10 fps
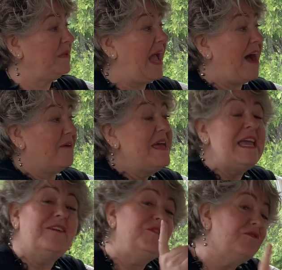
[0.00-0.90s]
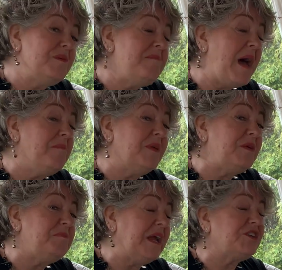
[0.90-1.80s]
Now, if you remember
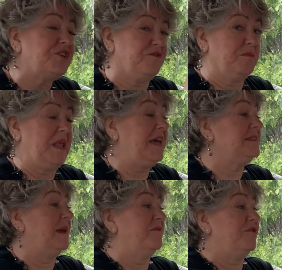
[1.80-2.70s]
the picture from last time,